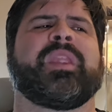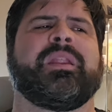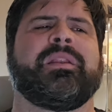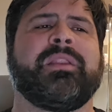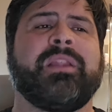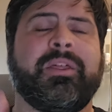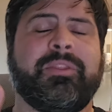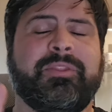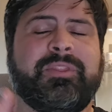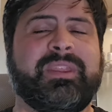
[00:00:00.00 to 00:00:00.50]

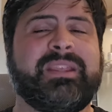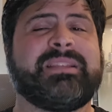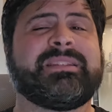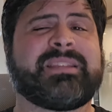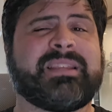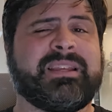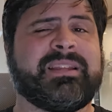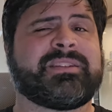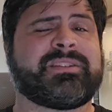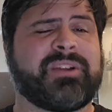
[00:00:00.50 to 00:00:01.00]
Now,
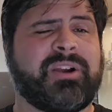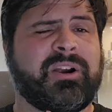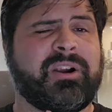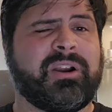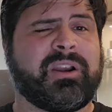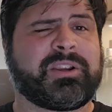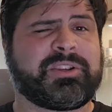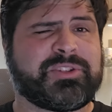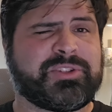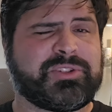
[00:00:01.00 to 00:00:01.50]
these kits
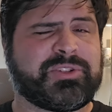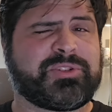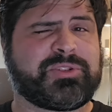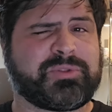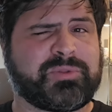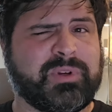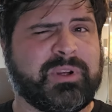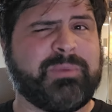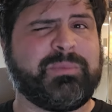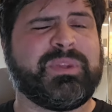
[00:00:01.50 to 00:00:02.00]
are
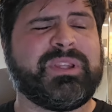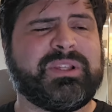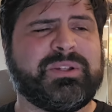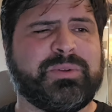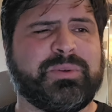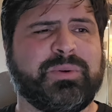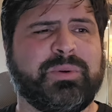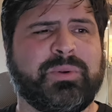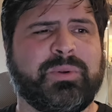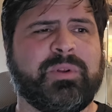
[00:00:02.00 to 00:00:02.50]
extremely
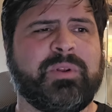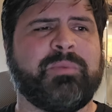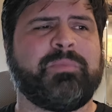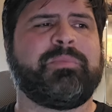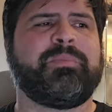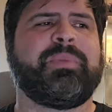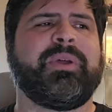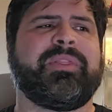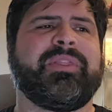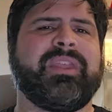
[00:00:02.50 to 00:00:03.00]
cool,
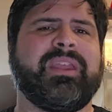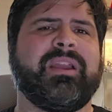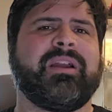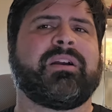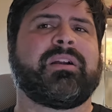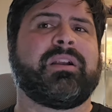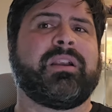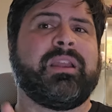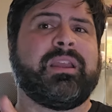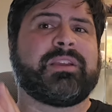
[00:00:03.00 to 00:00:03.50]
but they
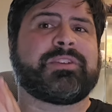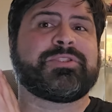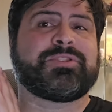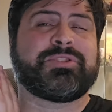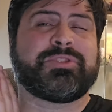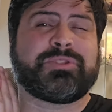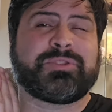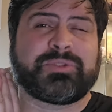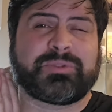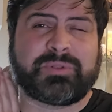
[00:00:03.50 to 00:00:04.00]
are
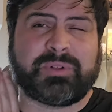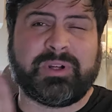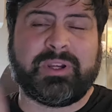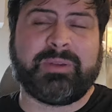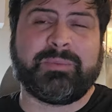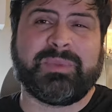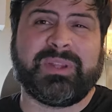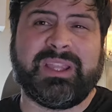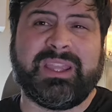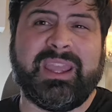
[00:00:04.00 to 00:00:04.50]

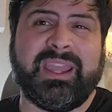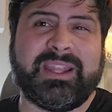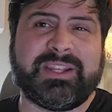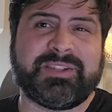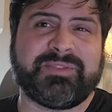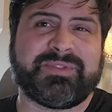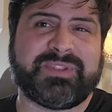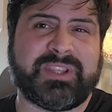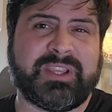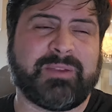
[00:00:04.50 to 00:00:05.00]
extremely
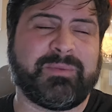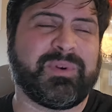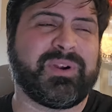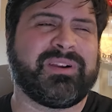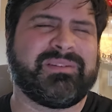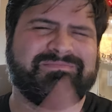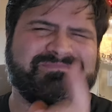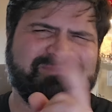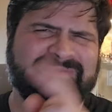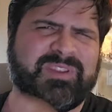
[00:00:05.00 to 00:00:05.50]
Age of
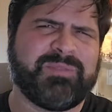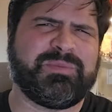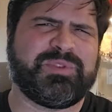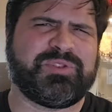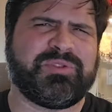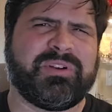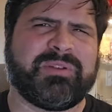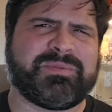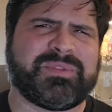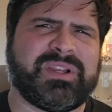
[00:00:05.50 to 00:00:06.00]
Sigmar. Let me
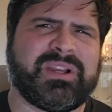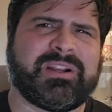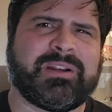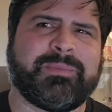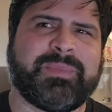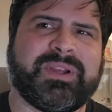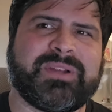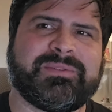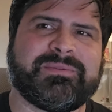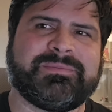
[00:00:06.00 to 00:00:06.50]
show you what I'm talking
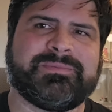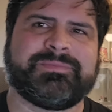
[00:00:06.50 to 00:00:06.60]
about.